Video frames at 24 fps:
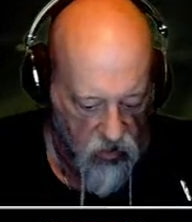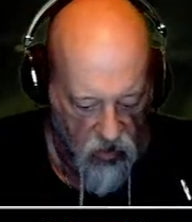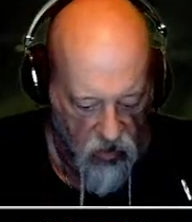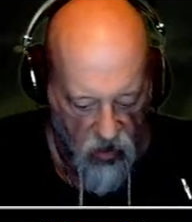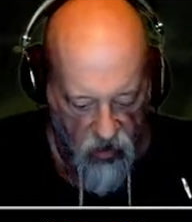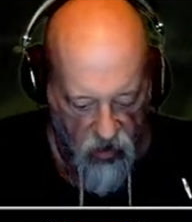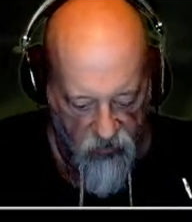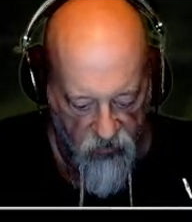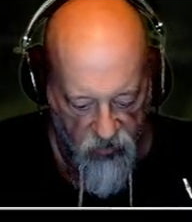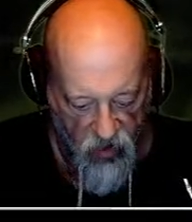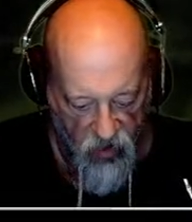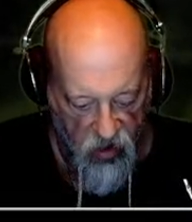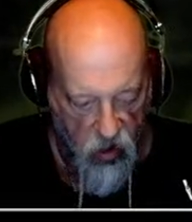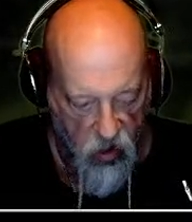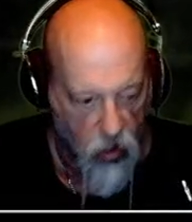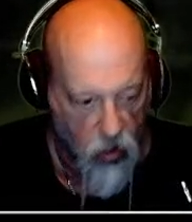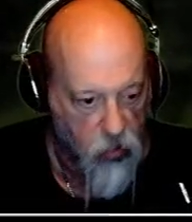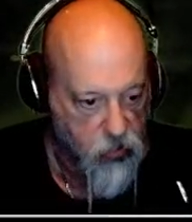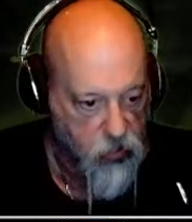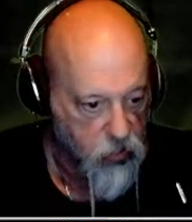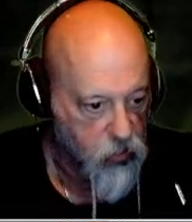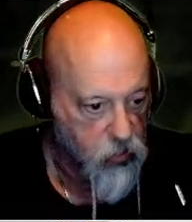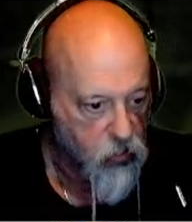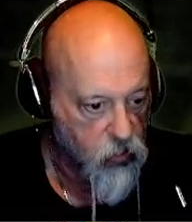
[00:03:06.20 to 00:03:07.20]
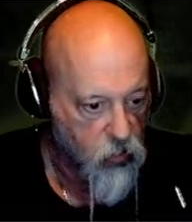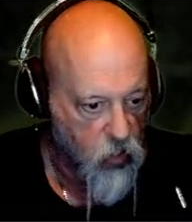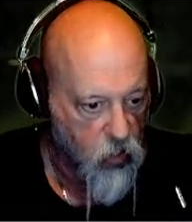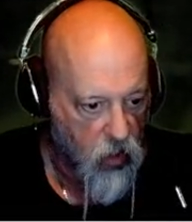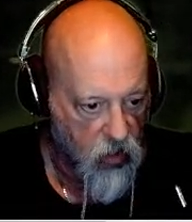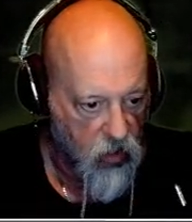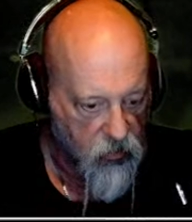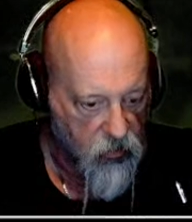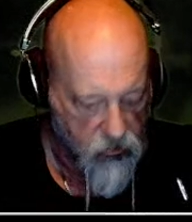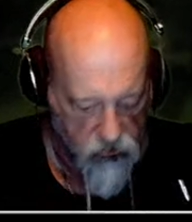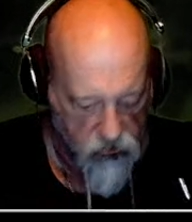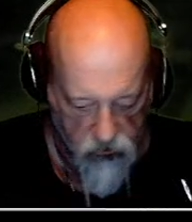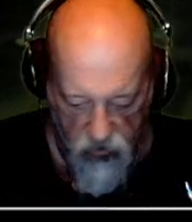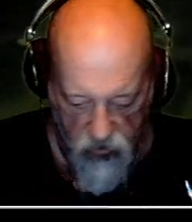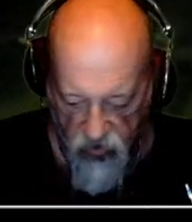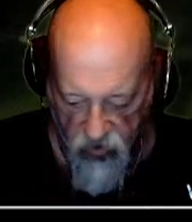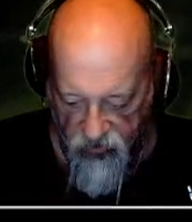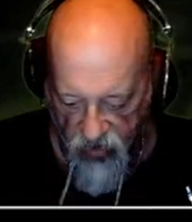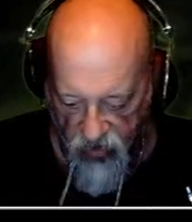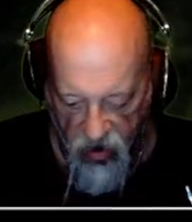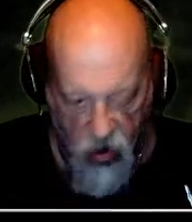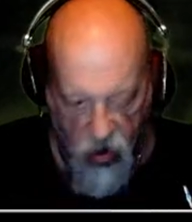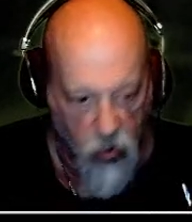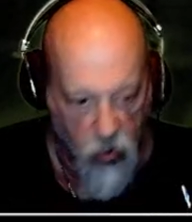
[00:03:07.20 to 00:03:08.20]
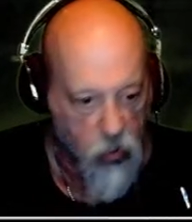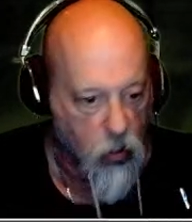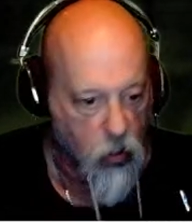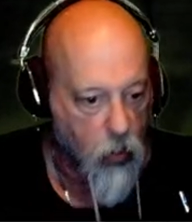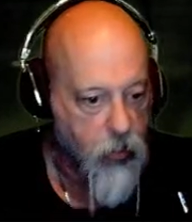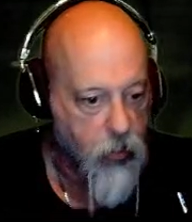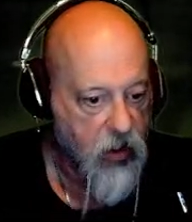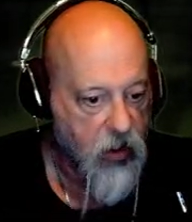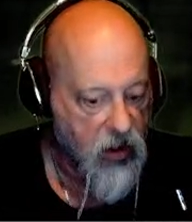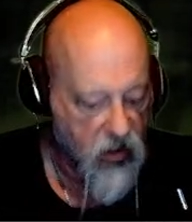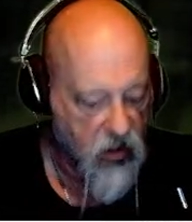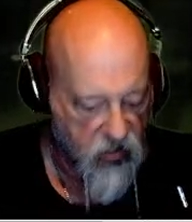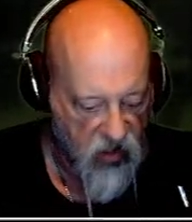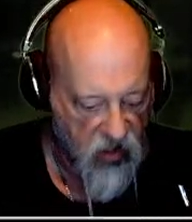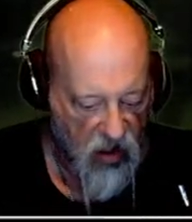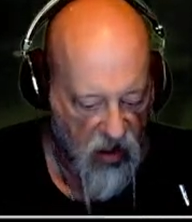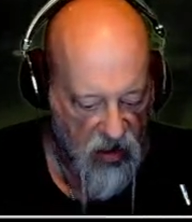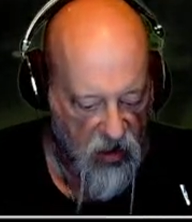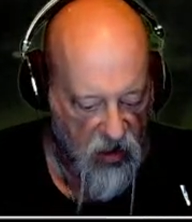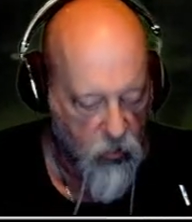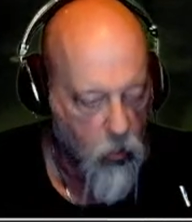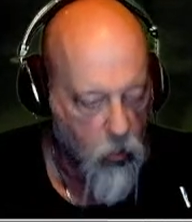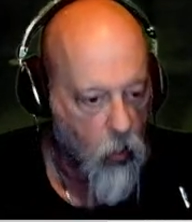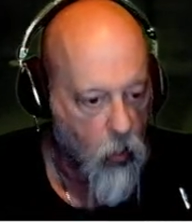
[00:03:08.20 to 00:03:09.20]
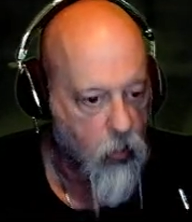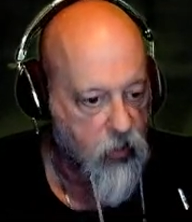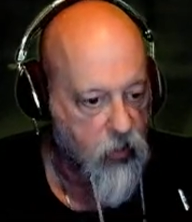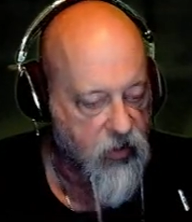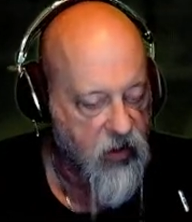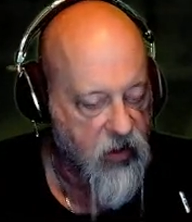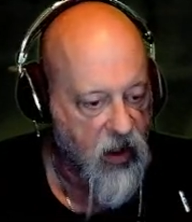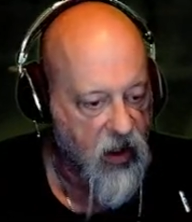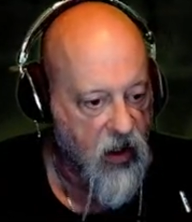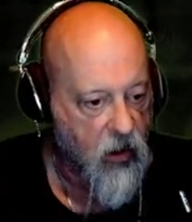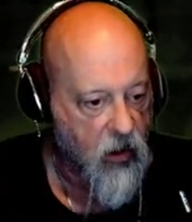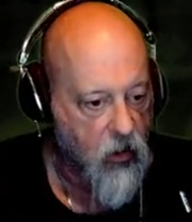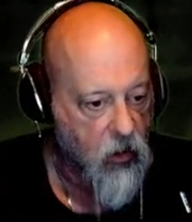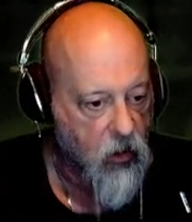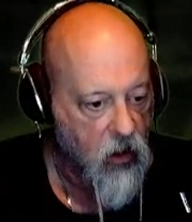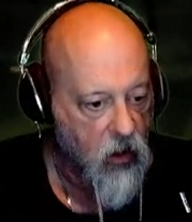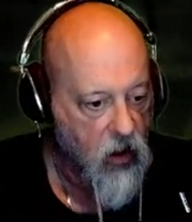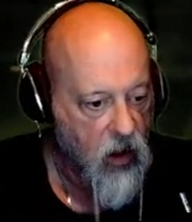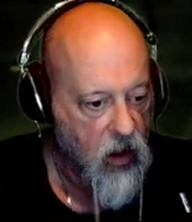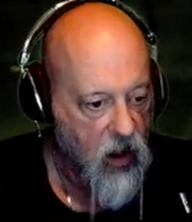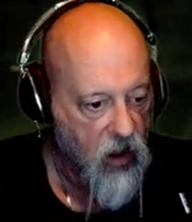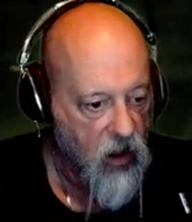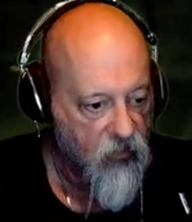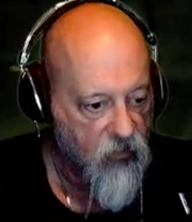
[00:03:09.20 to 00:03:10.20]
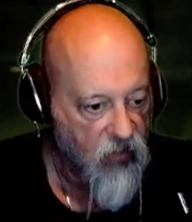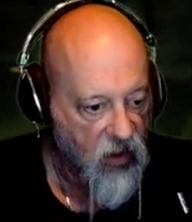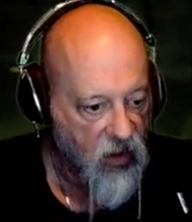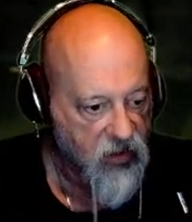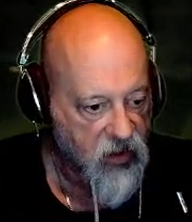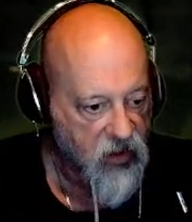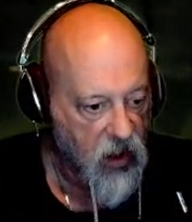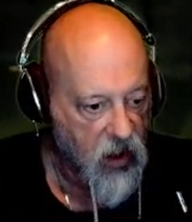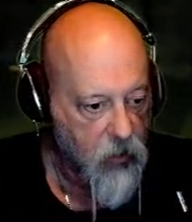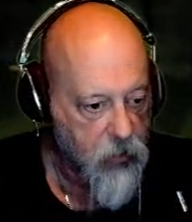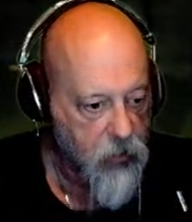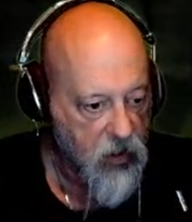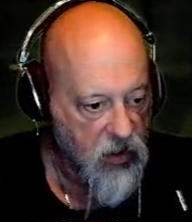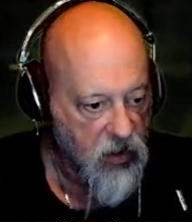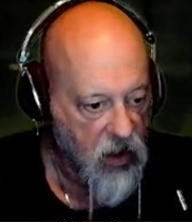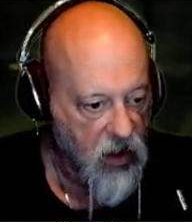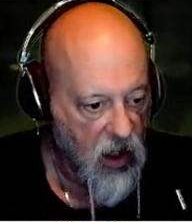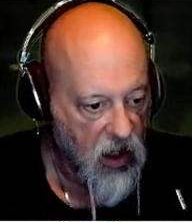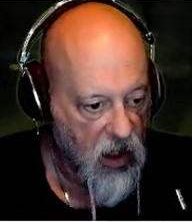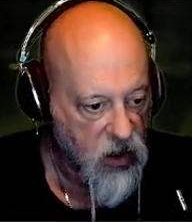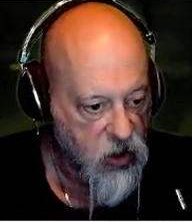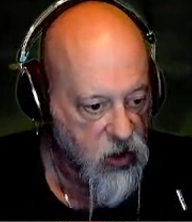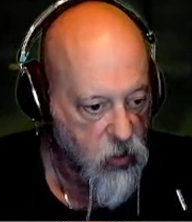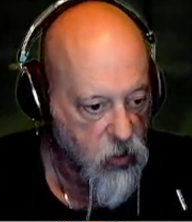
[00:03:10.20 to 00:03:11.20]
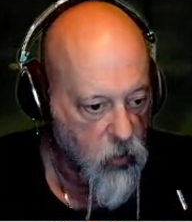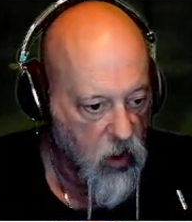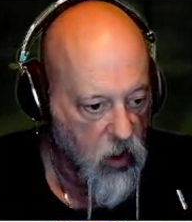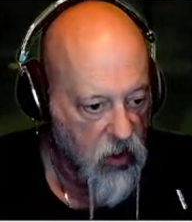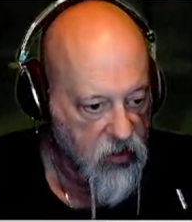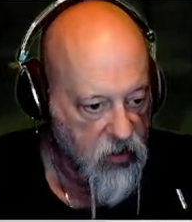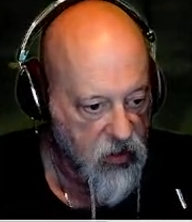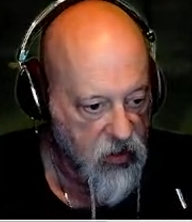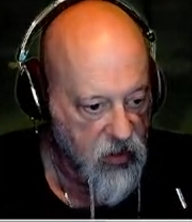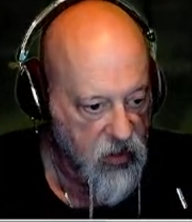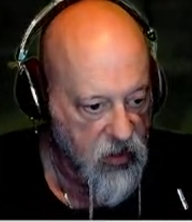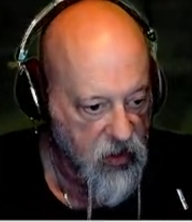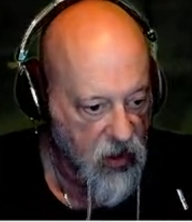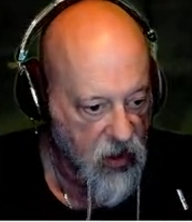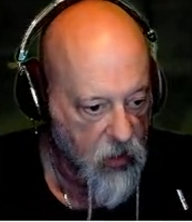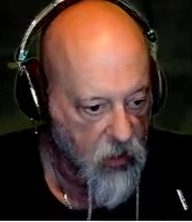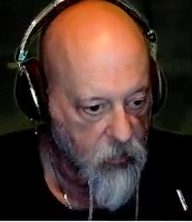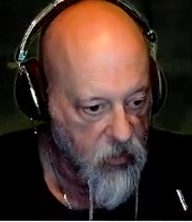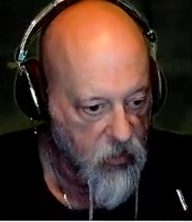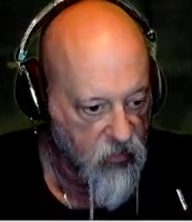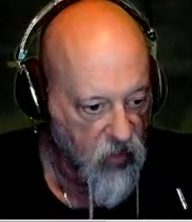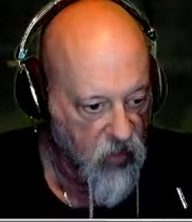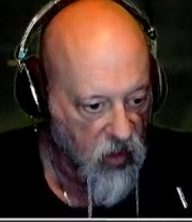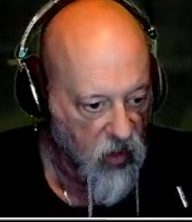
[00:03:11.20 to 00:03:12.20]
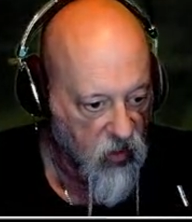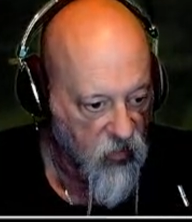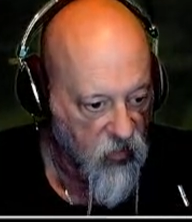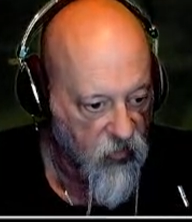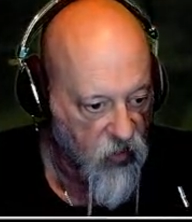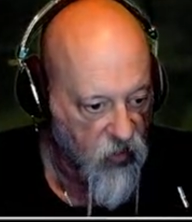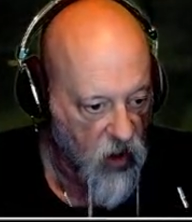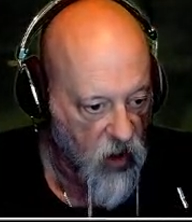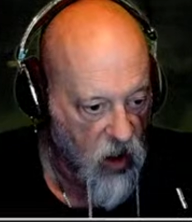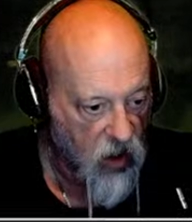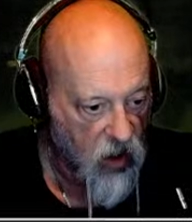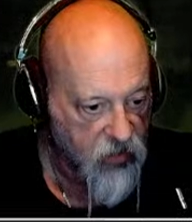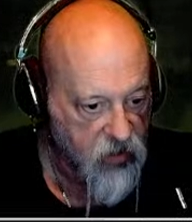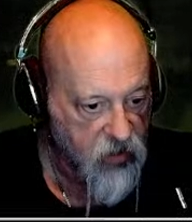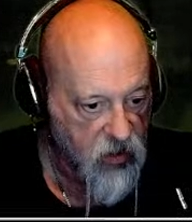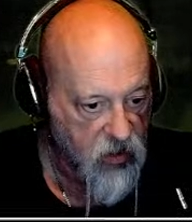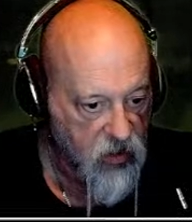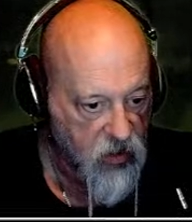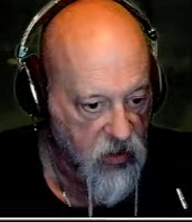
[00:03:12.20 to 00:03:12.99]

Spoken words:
if I go to, repeat exactly what was there, if I type in Ashwadi, the name of this font,